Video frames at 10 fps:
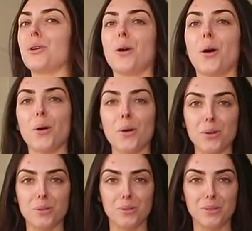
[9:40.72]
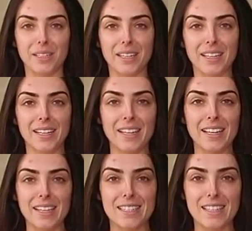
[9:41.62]
cool
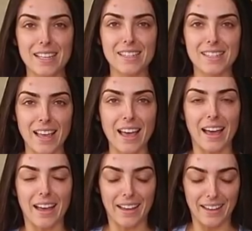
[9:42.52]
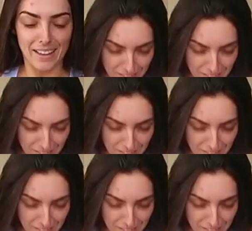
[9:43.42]
is this set?